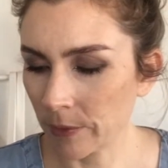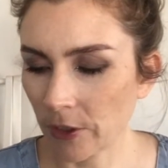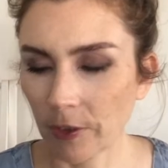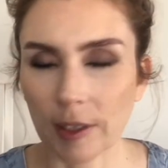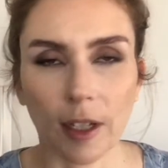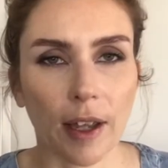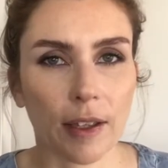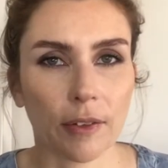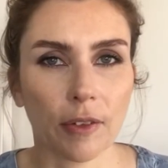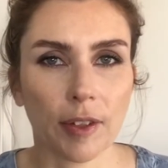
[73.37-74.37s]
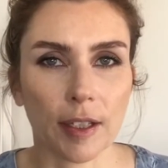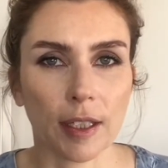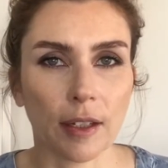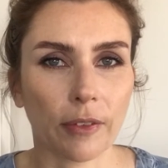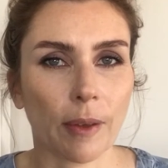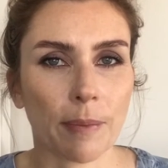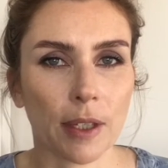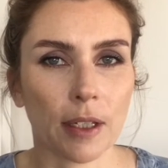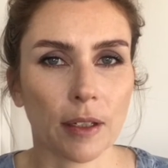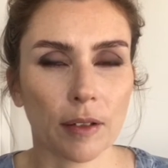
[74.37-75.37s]
just a light concealer,
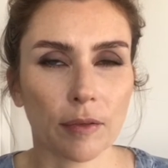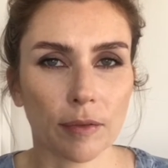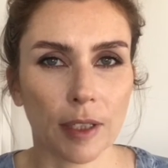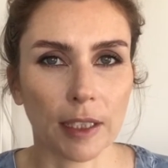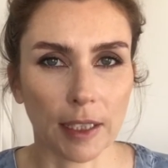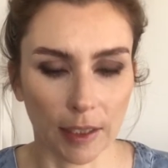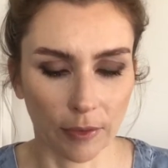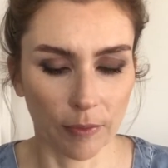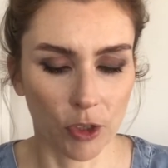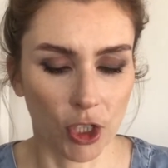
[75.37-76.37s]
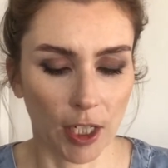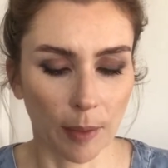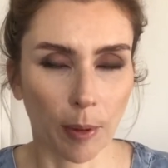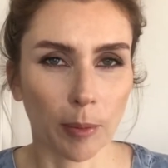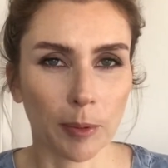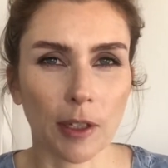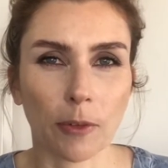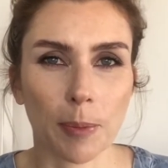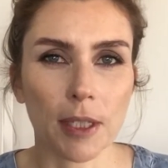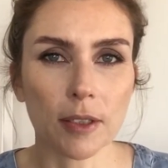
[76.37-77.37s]
something really sheer probably
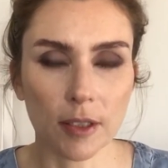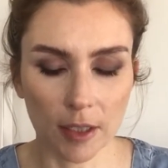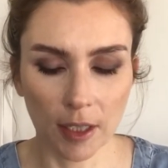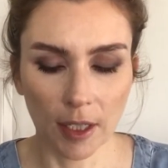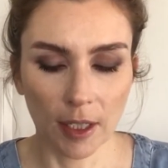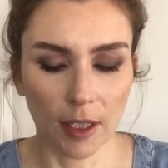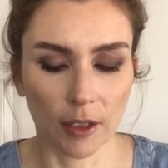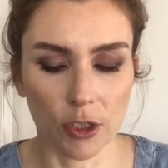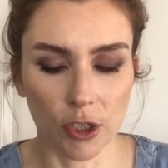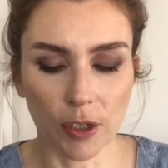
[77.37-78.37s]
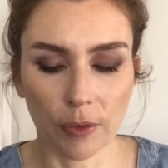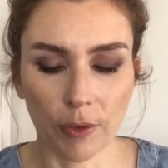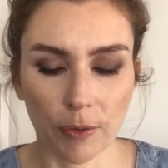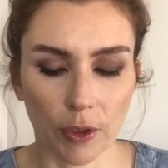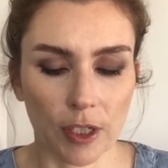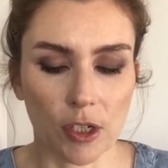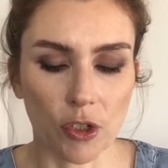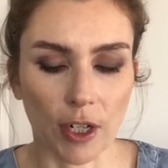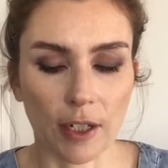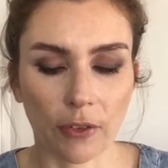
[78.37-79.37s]
is best, because if you've got any
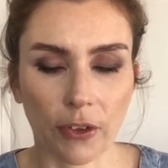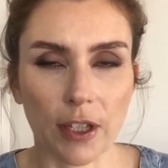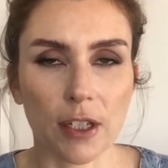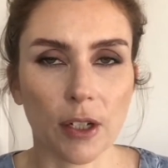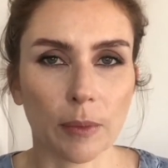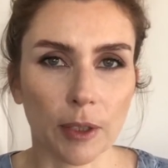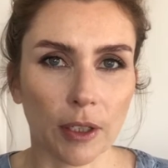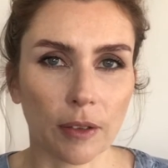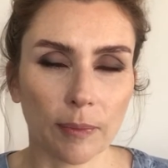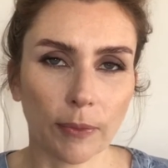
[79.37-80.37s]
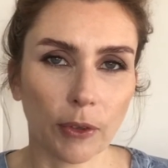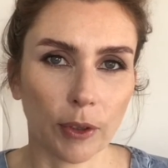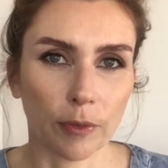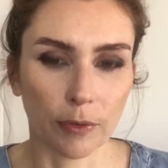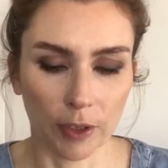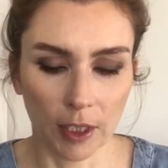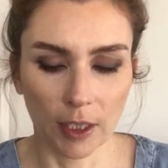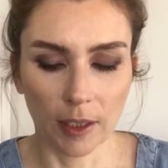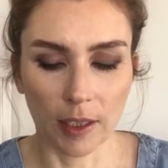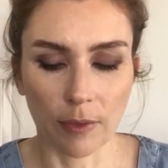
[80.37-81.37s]
dryness there, you don't want to sort of
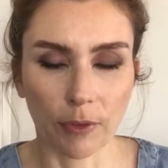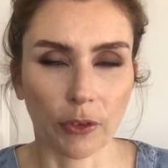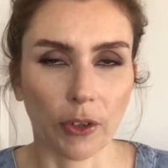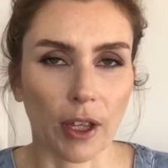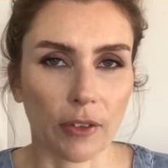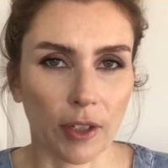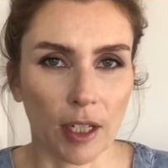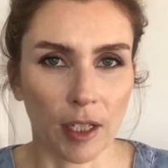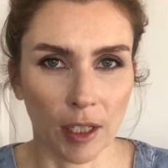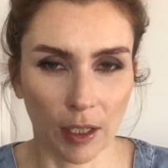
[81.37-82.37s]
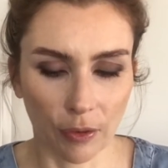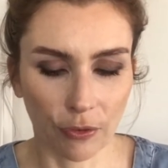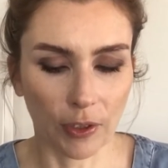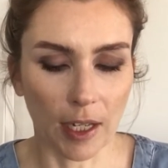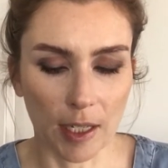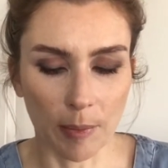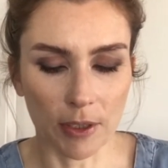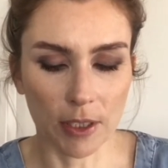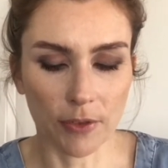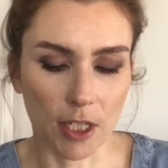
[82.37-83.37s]
emphasise any flaky
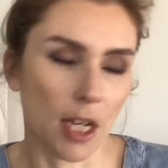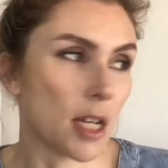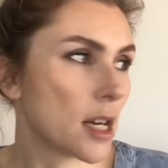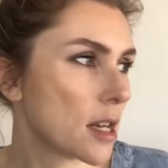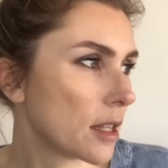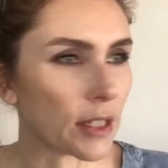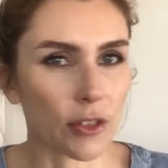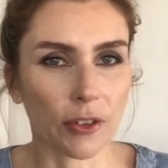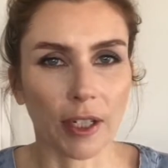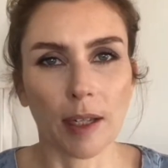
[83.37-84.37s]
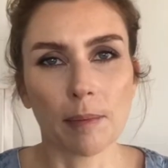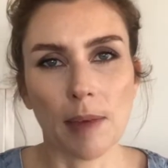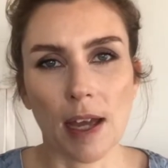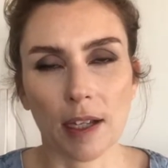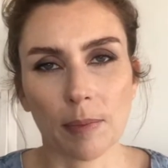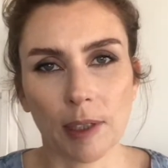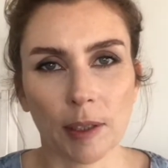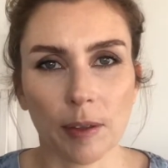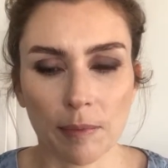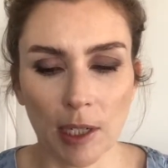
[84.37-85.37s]
bits of skin. Just like a MAC
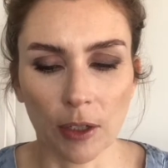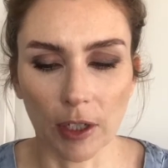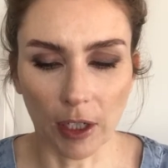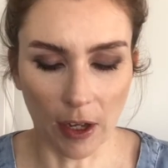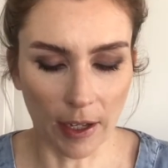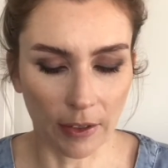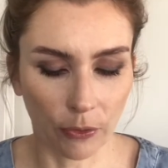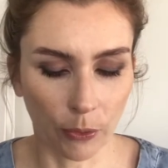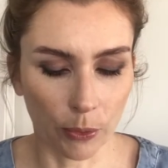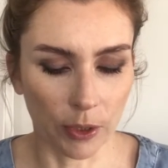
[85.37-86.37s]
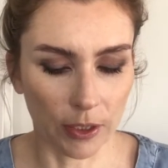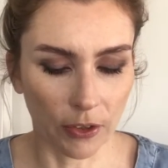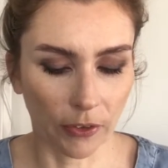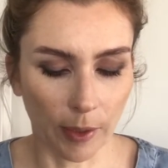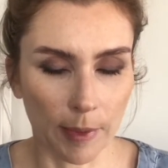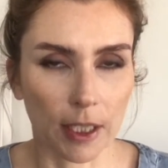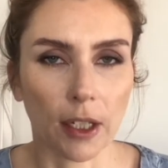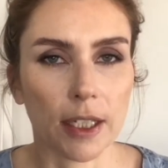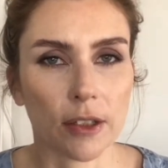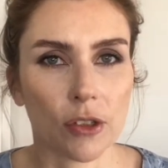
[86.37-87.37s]
Mineralize or just something
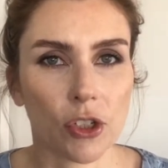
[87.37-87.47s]
light and